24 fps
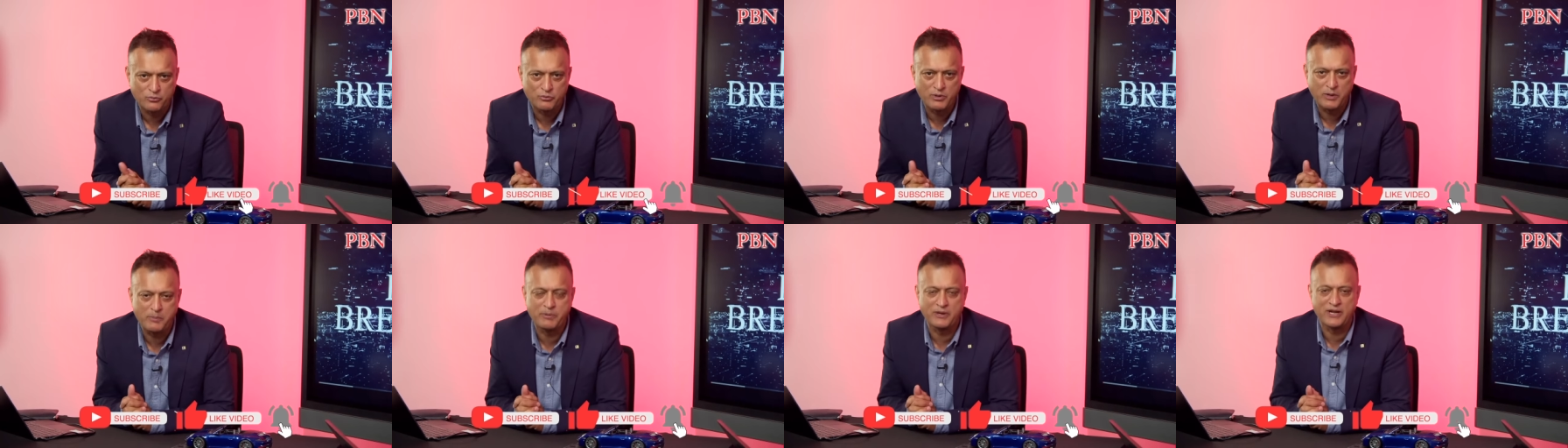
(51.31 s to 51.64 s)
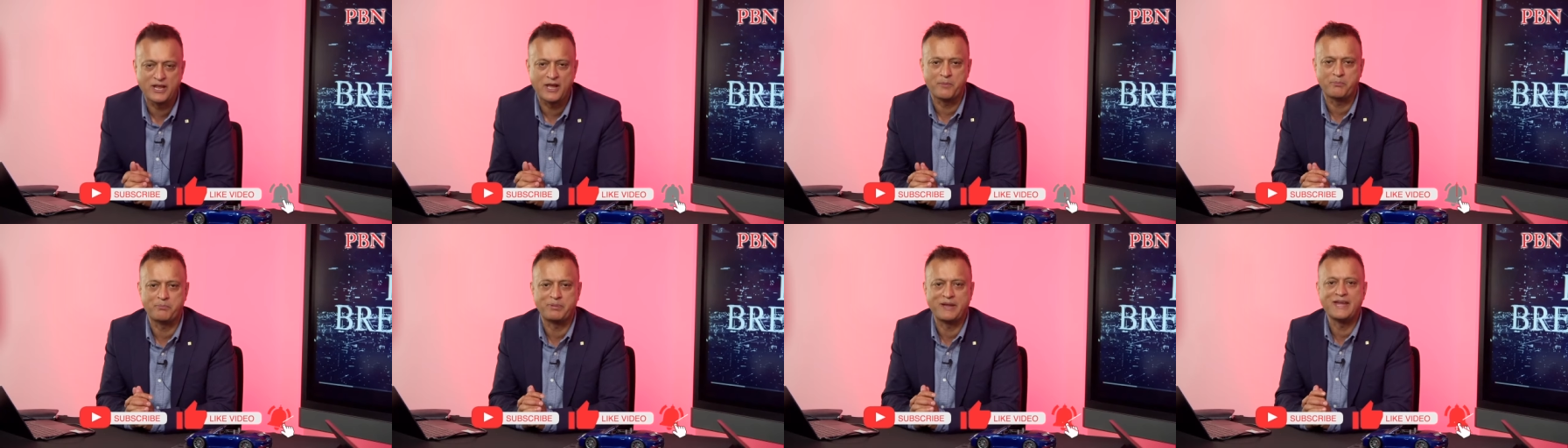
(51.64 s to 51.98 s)
We put
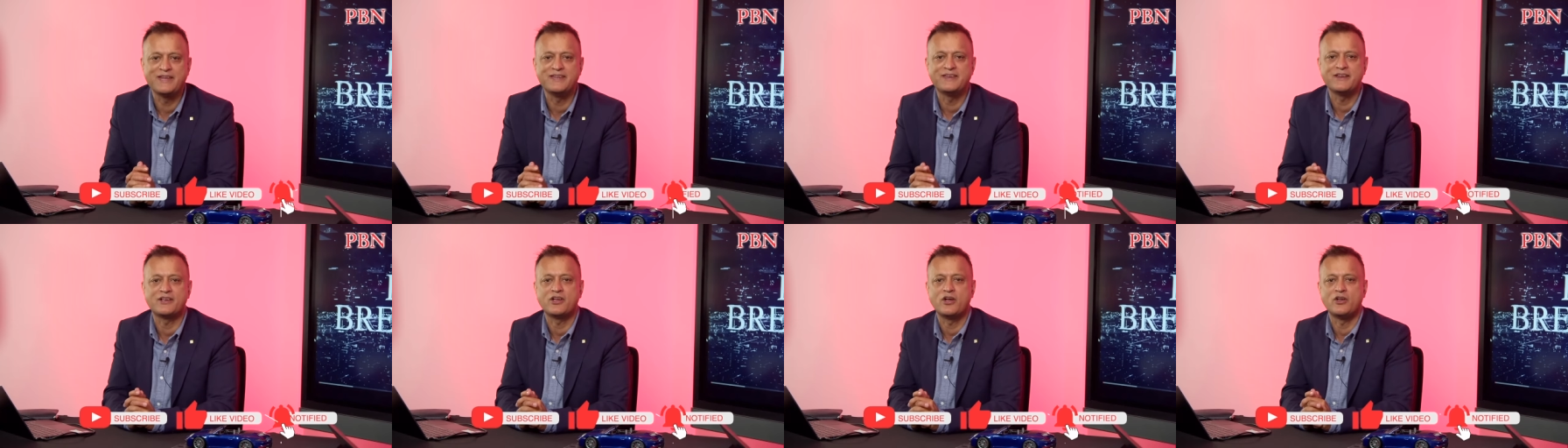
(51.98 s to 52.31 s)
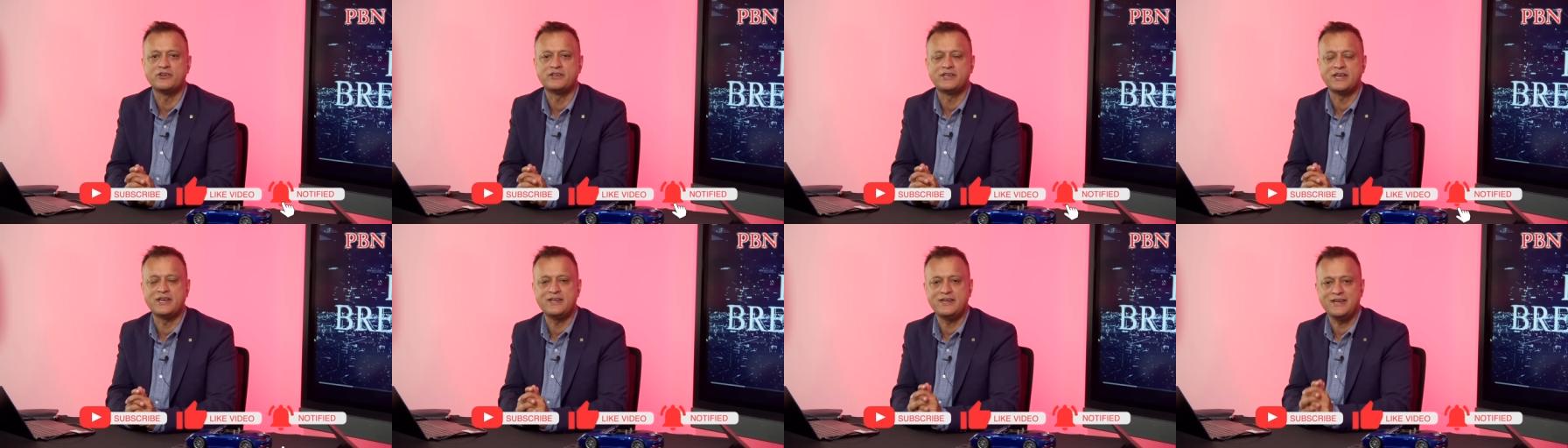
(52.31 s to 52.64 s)
out plenty of
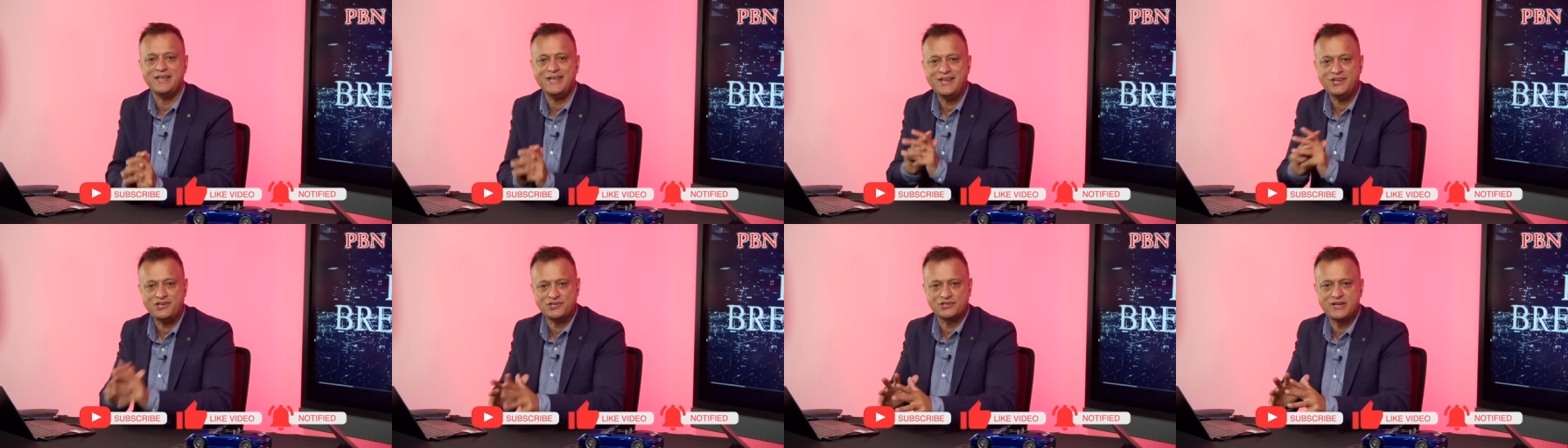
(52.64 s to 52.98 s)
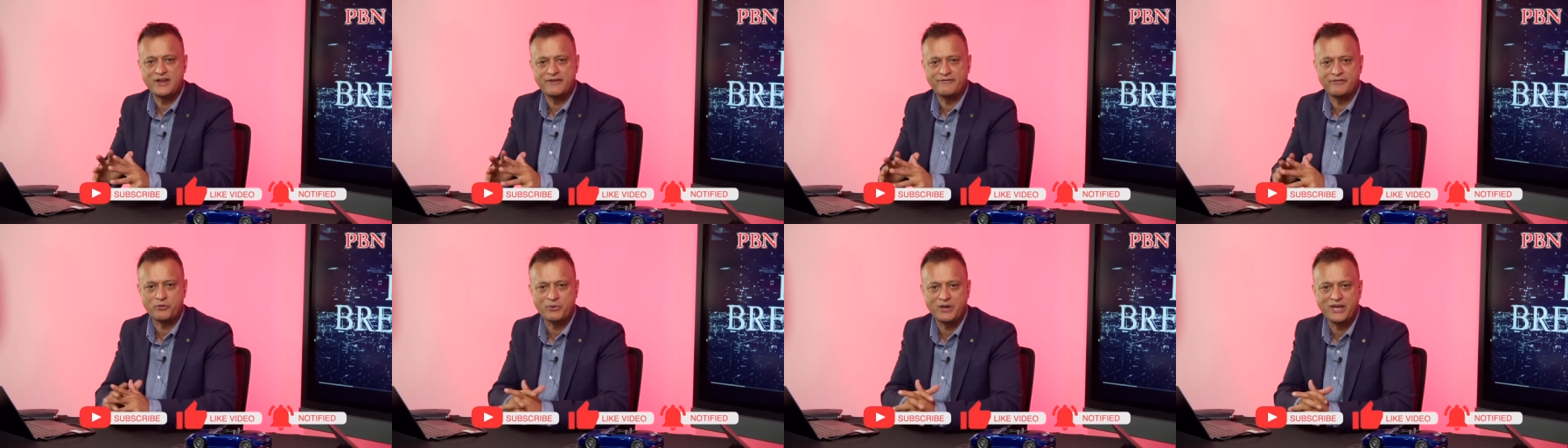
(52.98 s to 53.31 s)
content each and
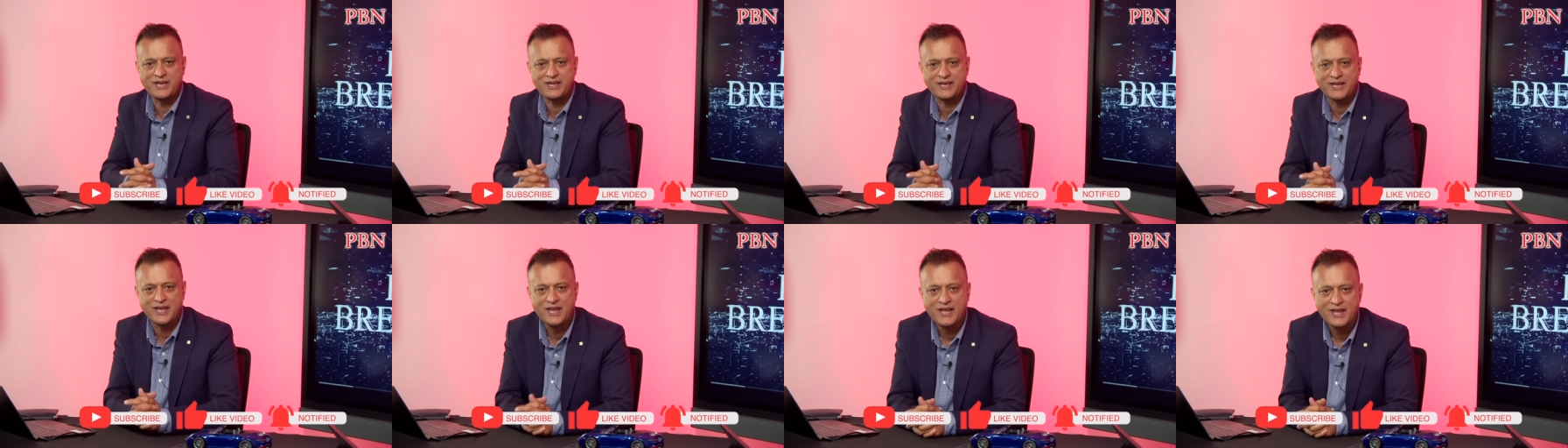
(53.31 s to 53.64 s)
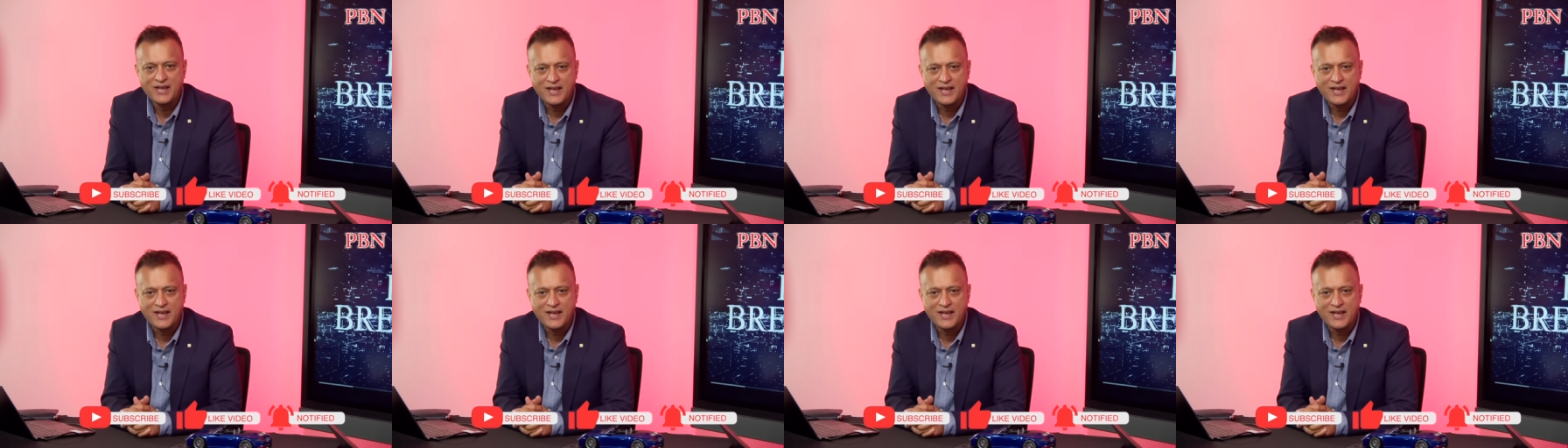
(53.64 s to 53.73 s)
every week.